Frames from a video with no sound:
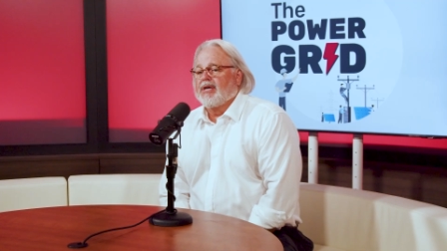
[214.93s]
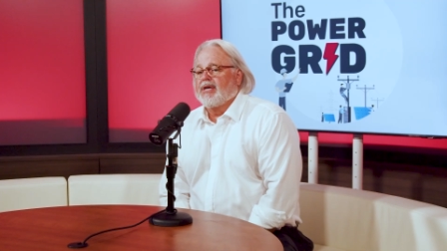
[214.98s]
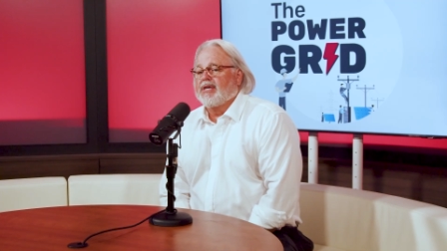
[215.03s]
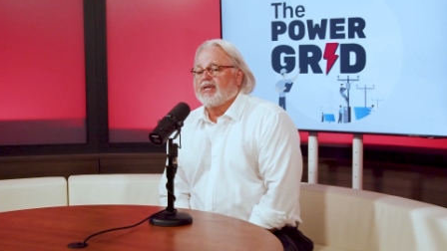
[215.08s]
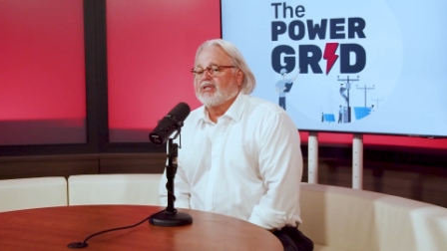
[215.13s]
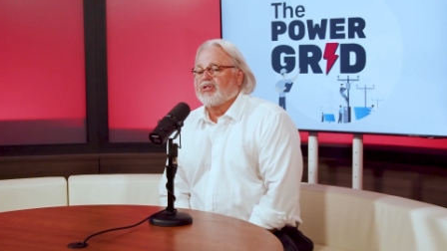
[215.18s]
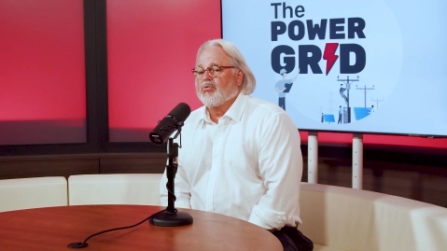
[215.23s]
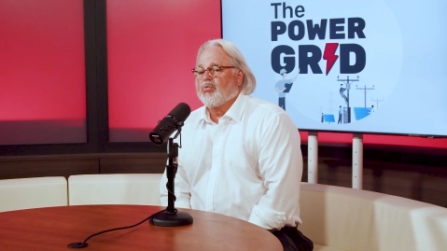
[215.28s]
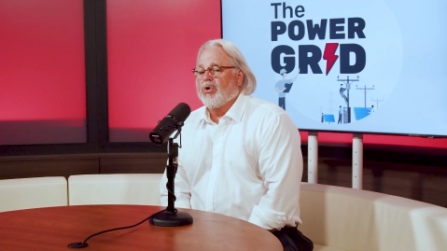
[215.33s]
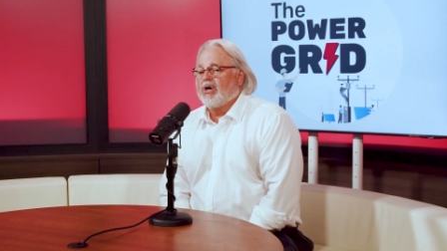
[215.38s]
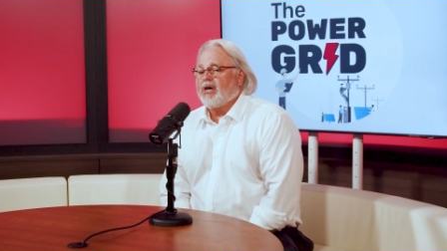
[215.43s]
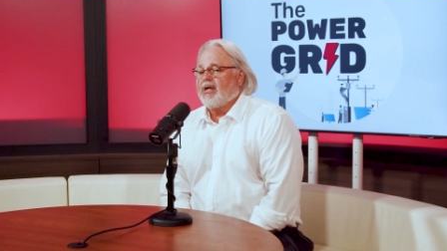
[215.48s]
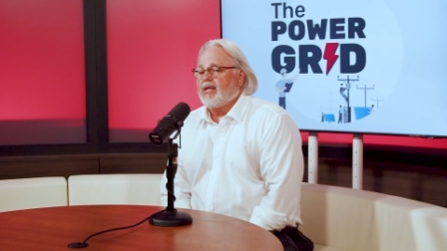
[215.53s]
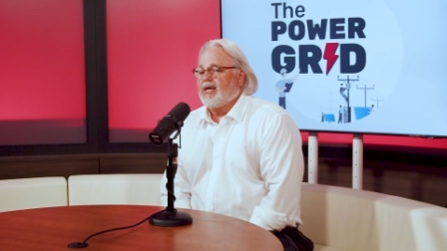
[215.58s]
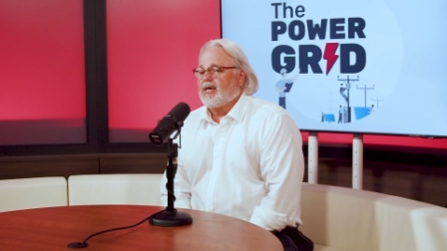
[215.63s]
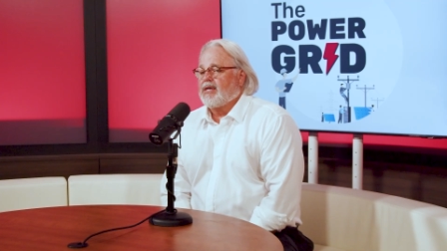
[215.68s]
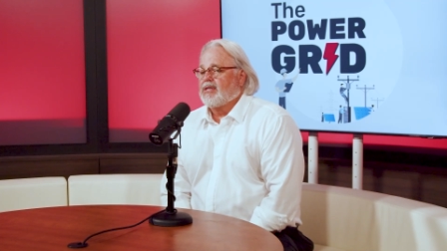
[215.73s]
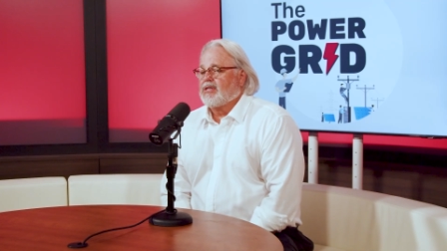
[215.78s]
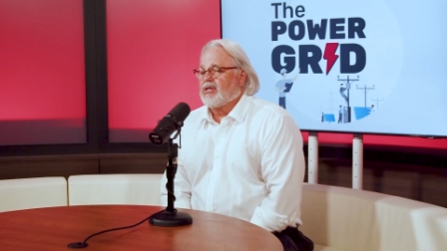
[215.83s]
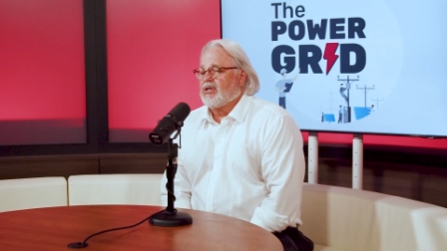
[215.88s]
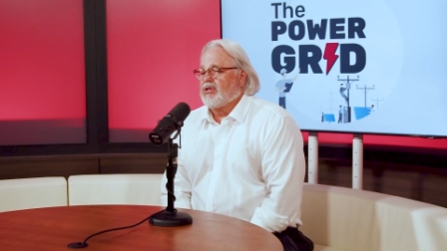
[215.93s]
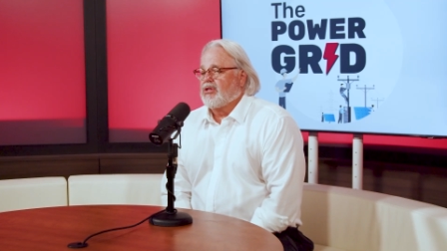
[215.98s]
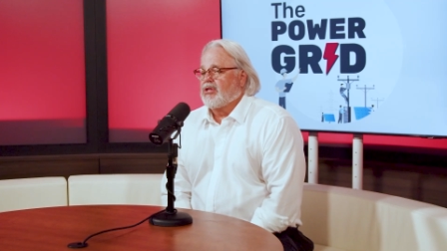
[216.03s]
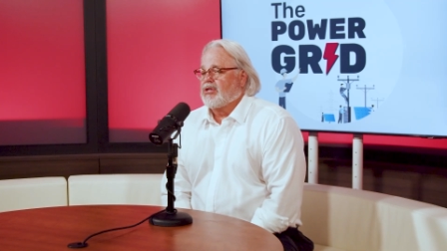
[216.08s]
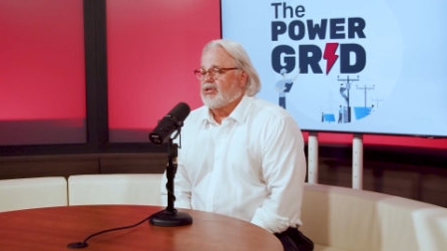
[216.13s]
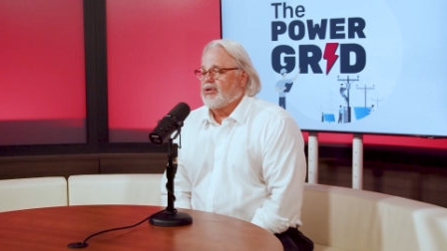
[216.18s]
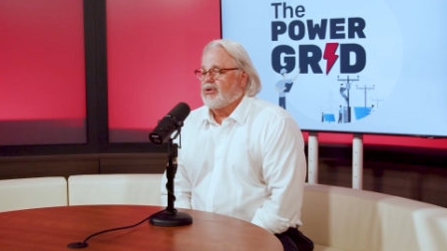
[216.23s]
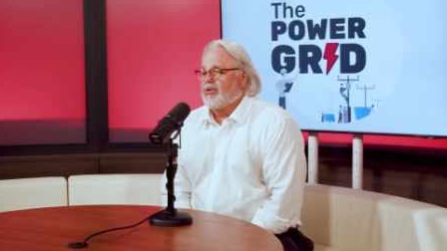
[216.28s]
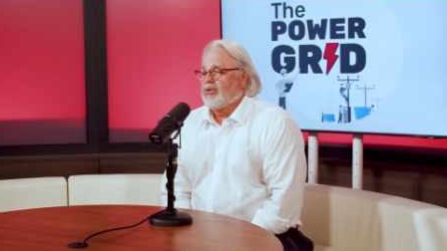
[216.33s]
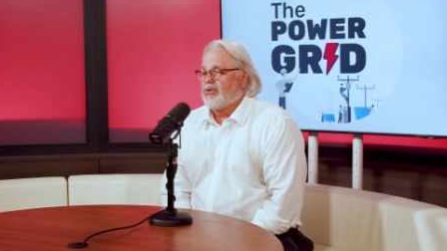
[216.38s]
as well as the
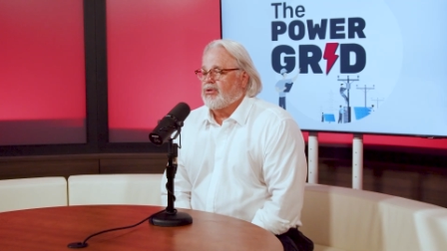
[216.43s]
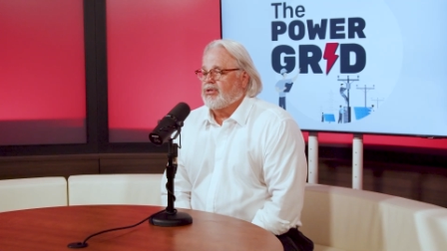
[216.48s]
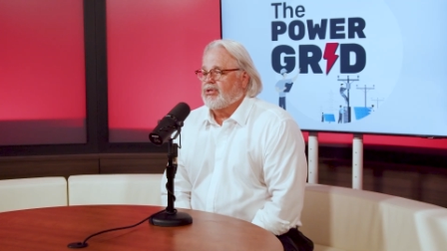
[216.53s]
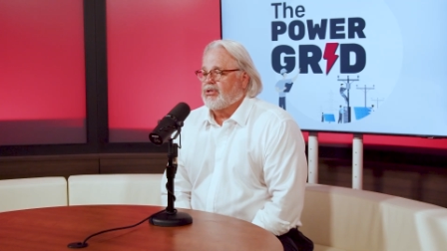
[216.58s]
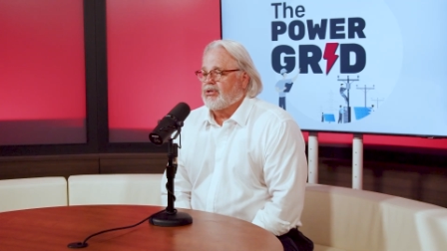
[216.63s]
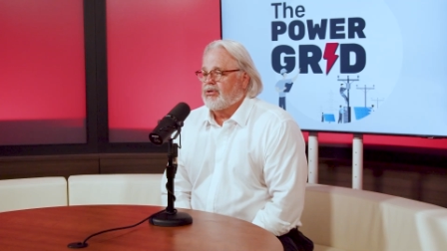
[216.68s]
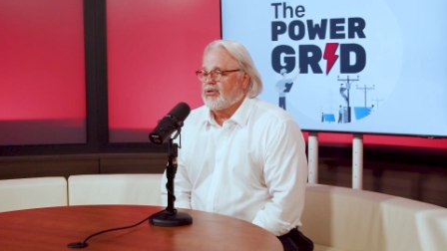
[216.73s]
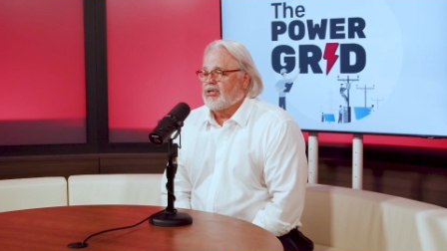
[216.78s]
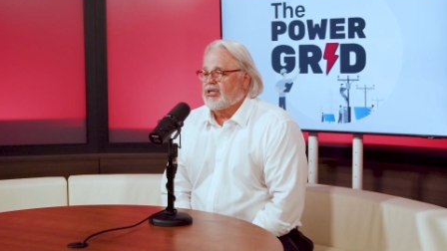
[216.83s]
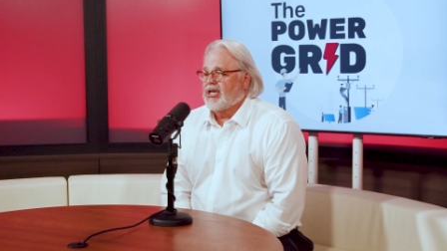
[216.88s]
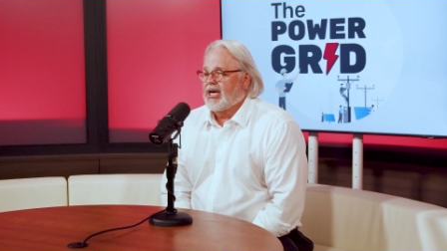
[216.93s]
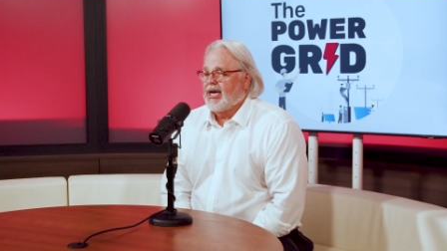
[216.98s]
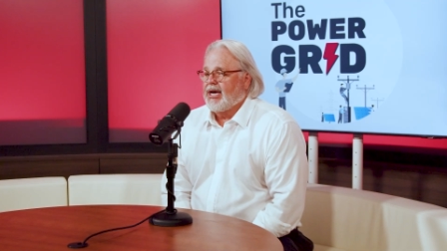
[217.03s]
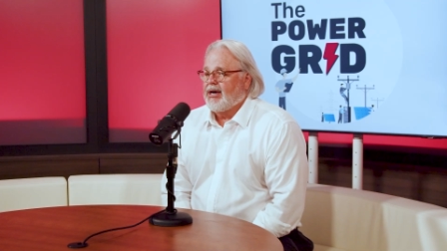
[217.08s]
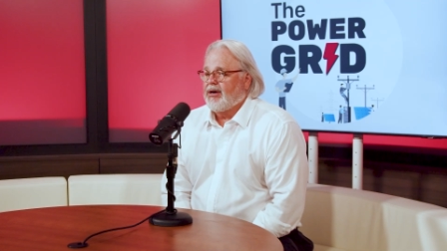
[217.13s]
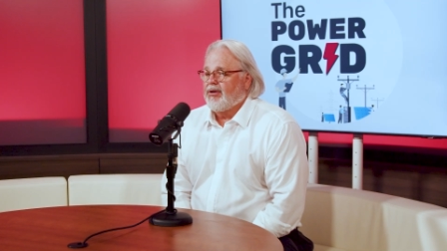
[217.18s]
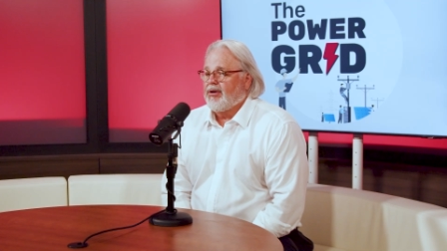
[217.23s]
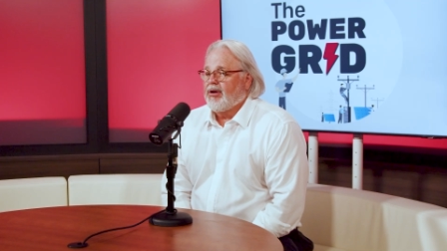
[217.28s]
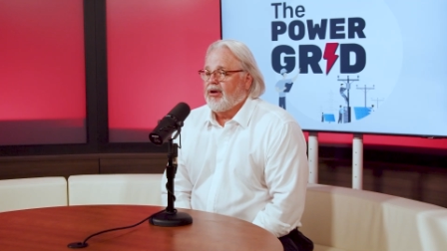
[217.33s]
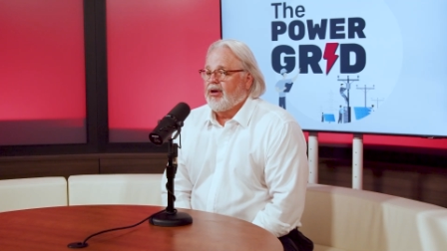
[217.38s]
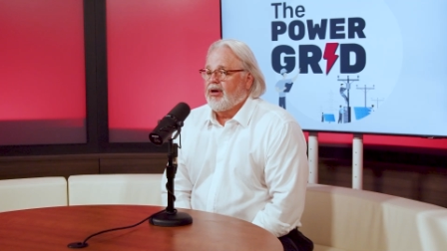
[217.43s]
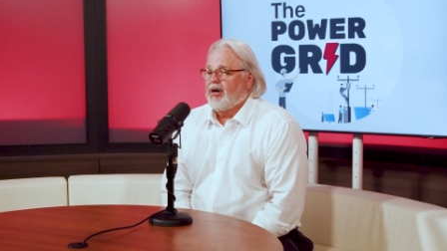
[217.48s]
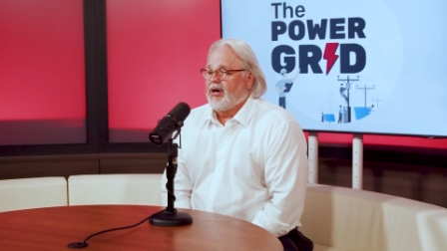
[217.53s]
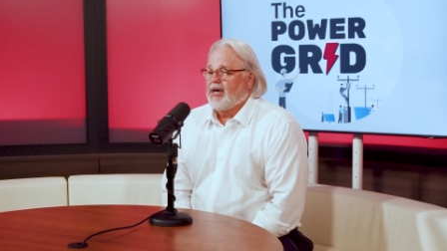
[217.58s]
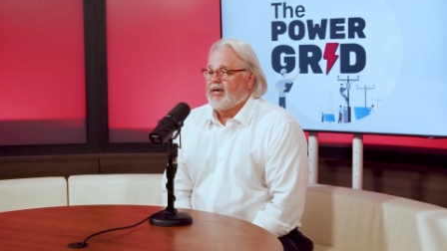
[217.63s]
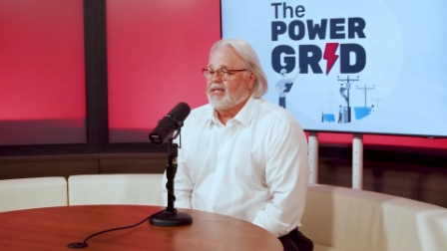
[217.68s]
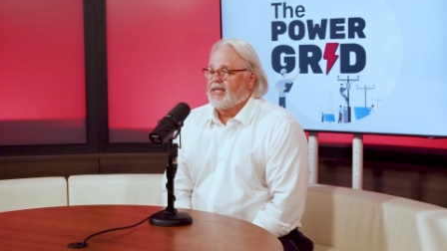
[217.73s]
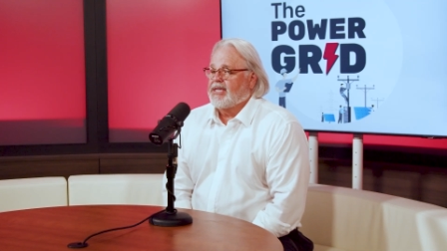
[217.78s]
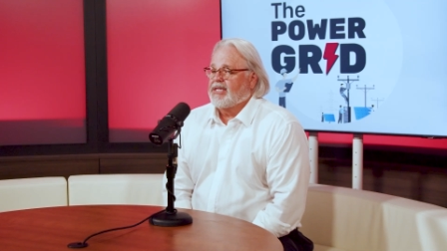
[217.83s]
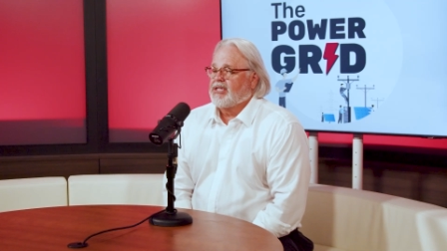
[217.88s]
total surge count
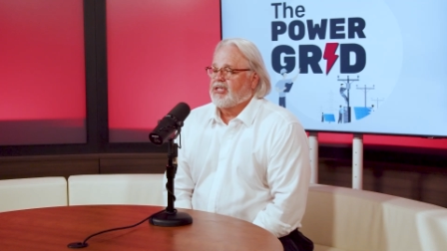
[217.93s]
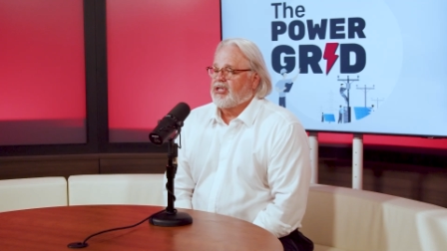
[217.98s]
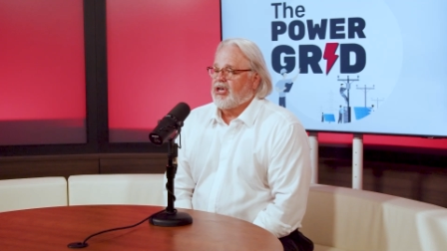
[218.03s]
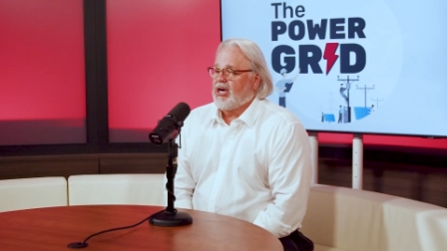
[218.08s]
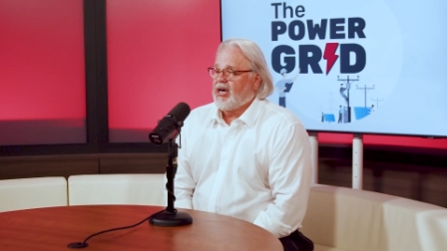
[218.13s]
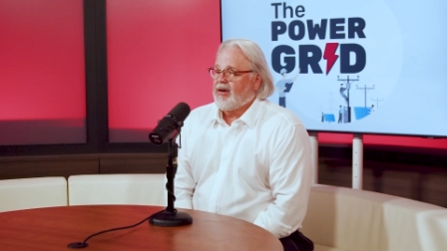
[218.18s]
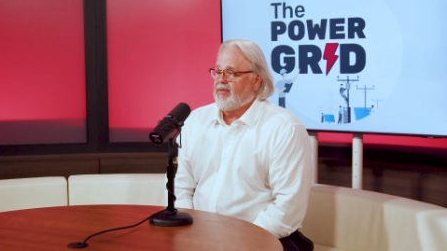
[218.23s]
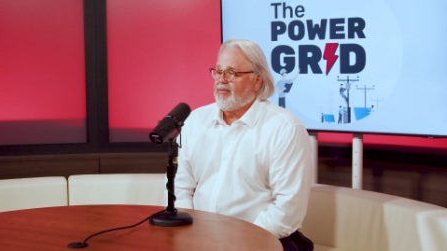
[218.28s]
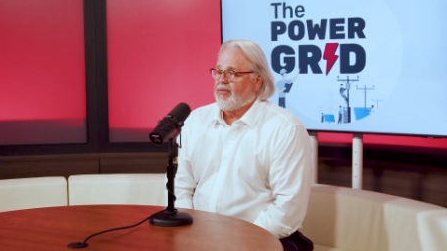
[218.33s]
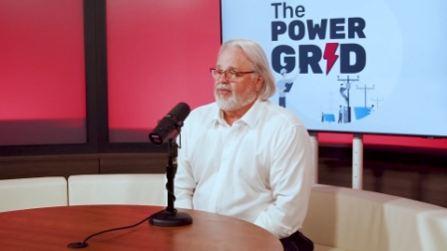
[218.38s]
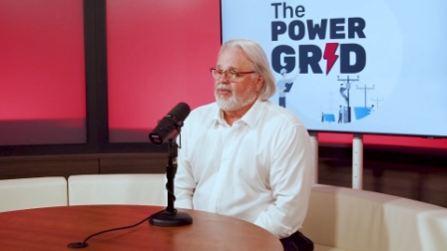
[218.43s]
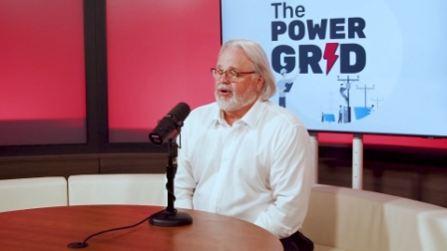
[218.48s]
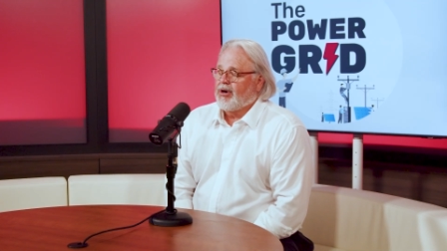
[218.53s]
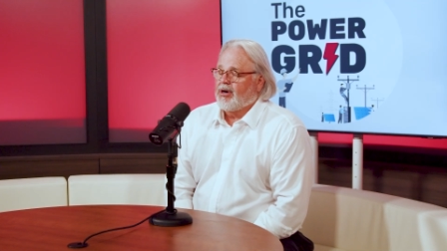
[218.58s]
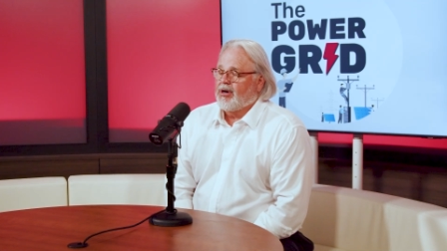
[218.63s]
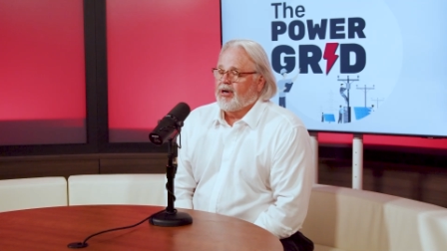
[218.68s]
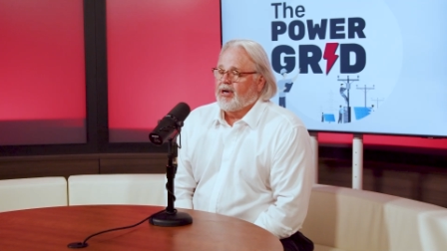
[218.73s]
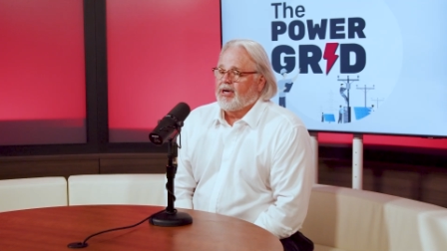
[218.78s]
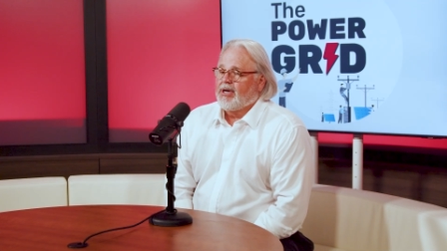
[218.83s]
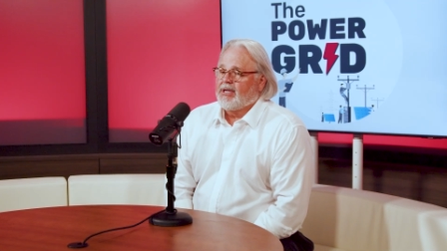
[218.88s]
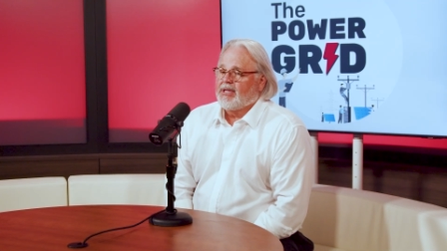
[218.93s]
on the software